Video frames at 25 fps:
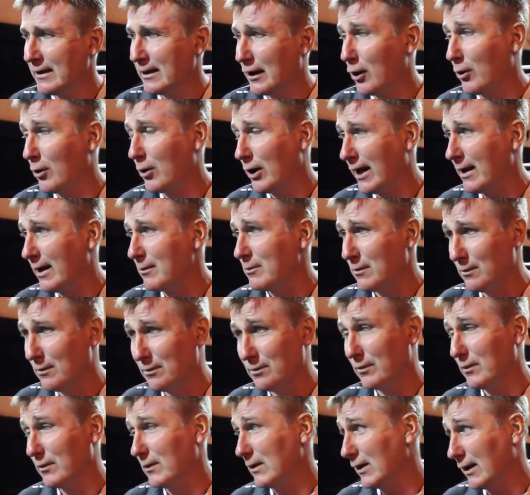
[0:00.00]
you know, I am
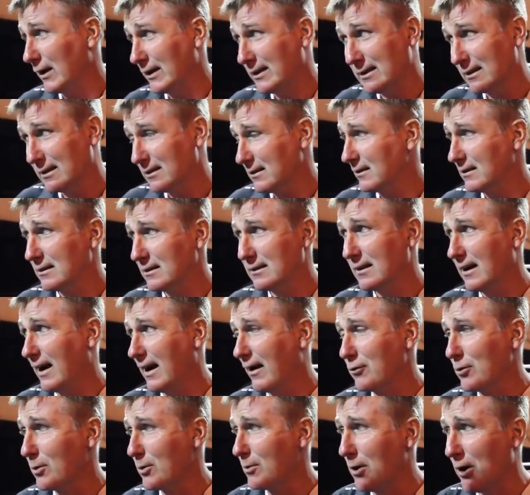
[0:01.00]
like
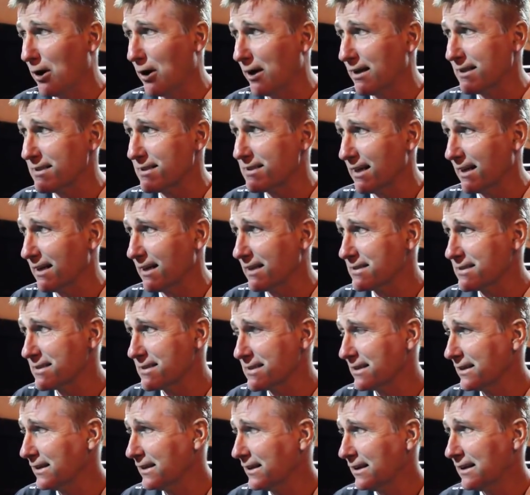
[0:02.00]
everyone behind the
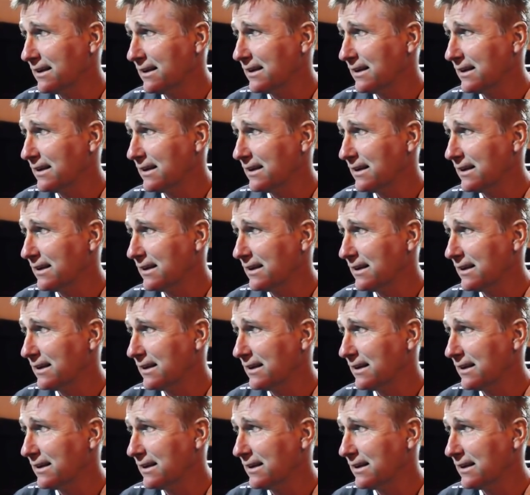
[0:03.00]
scenes,